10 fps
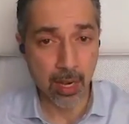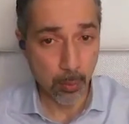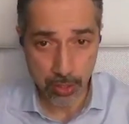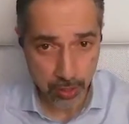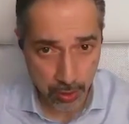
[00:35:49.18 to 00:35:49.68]

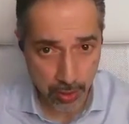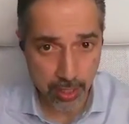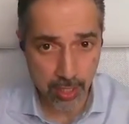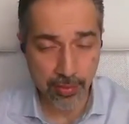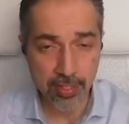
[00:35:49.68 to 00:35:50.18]
which is good
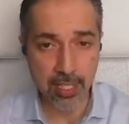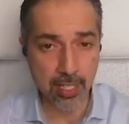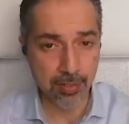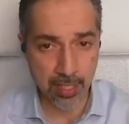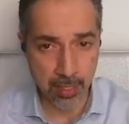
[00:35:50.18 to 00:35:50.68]
in and of
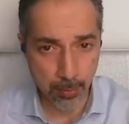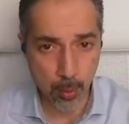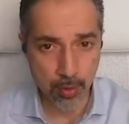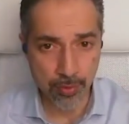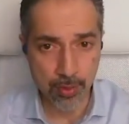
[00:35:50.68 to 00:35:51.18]
itself, is an
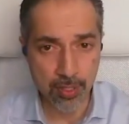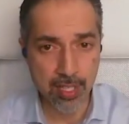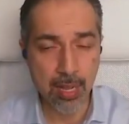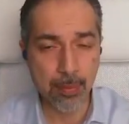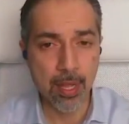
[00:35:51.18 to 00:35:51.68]
important first
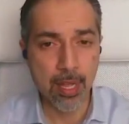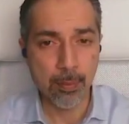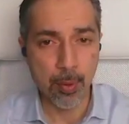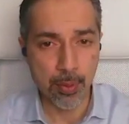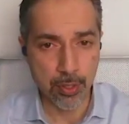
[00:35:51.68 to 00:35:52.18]
step.
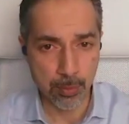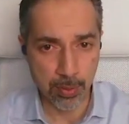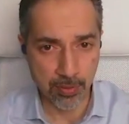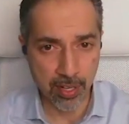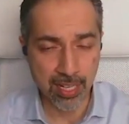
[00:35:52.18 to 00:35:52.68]
But we should
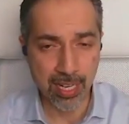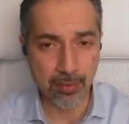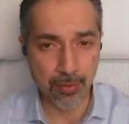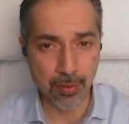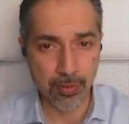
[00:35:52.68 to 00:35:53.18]
be very
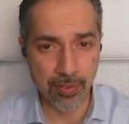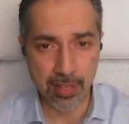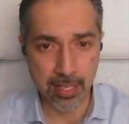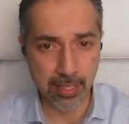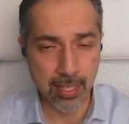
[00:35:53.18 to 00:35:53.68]
careful of
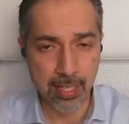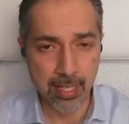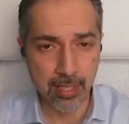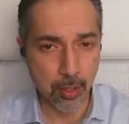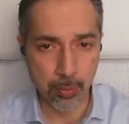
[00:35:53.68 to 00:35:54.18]
thinking,
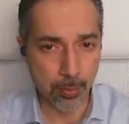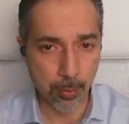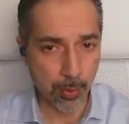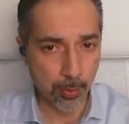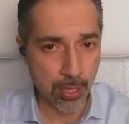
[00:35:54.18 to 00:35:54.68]
you know,
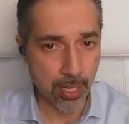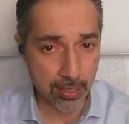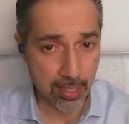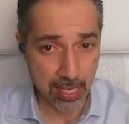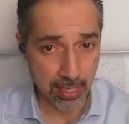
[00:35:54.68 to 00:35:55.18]
we're
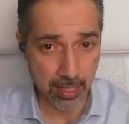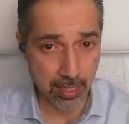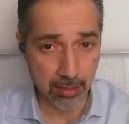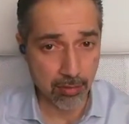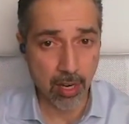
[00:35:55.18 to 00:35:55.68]
not seeing
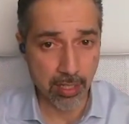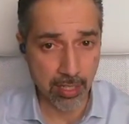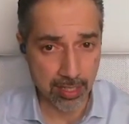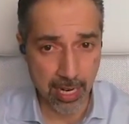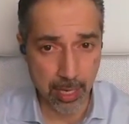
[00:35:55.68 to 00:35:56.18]
an
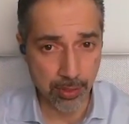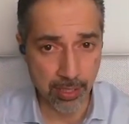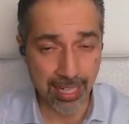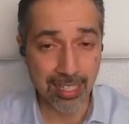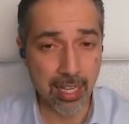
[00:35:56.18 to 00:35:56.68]

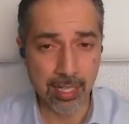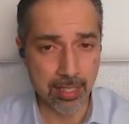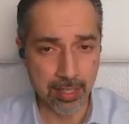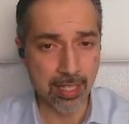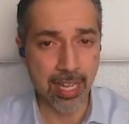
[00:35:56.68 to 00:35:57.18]
Iranian-Saudi
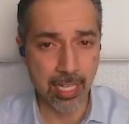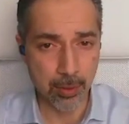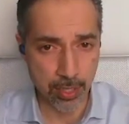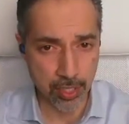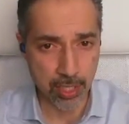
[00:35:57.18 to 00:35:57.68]
alliance in
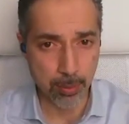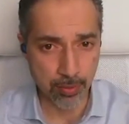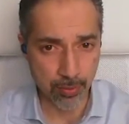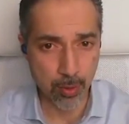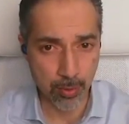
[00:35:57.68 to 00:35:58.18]
any way, shape,
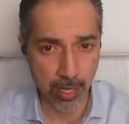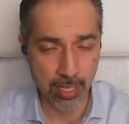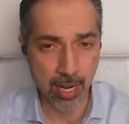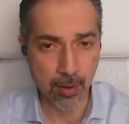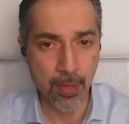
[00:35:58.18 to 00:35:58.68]
or form
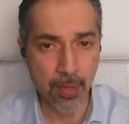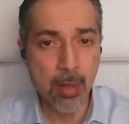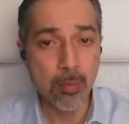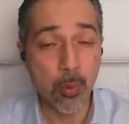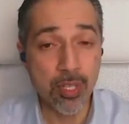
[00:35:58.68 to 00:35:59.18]
right now.
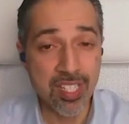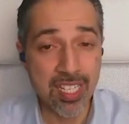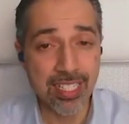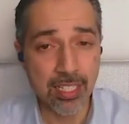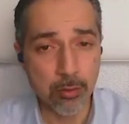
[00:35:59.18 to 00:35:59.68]
But we're
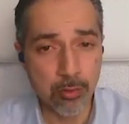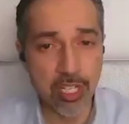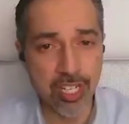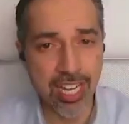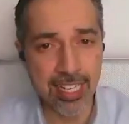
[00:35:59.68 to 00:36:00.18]
seeing that the
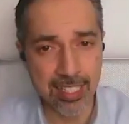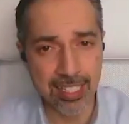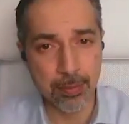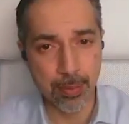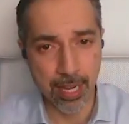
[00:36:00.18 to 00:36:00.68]
region has
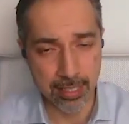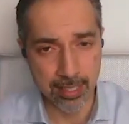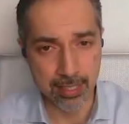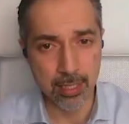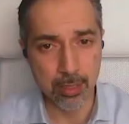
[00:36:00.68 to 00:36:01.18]
the
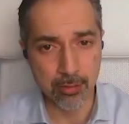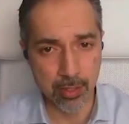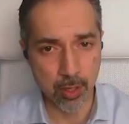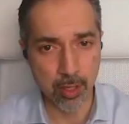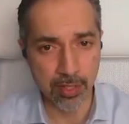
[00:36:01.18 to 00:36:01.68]
capacity of
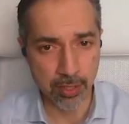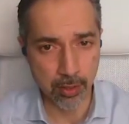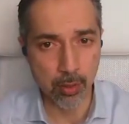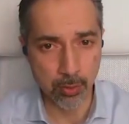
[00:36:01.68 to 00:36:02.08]
resolving their